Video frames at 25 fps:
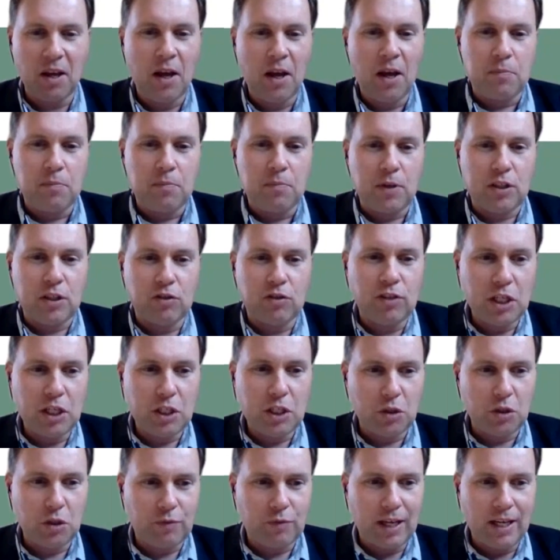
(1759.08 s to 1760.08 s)

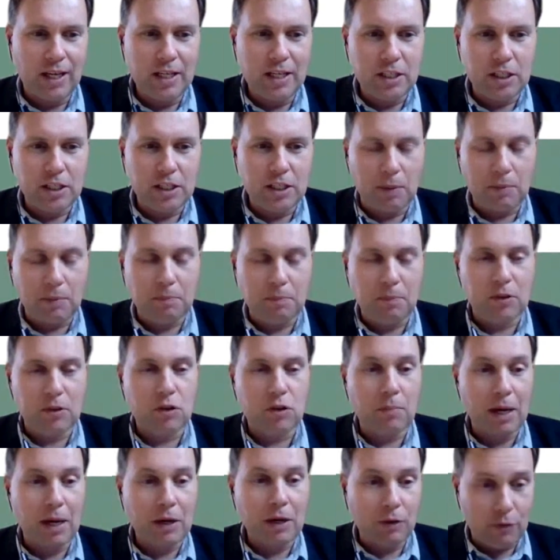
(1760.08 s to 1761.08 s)
presentation of Elisa. But so,
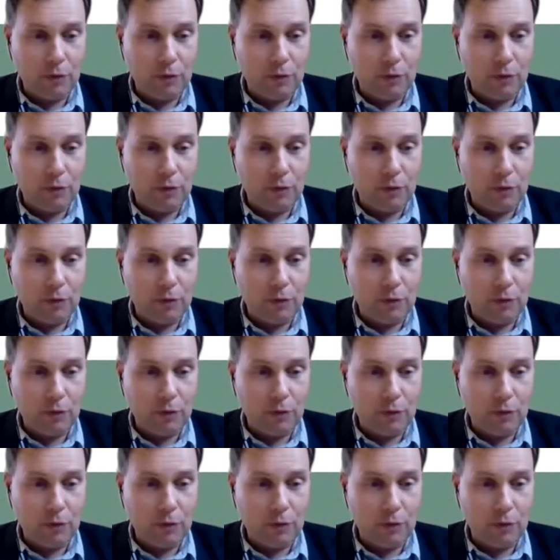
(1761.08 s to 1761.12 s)
Manuel,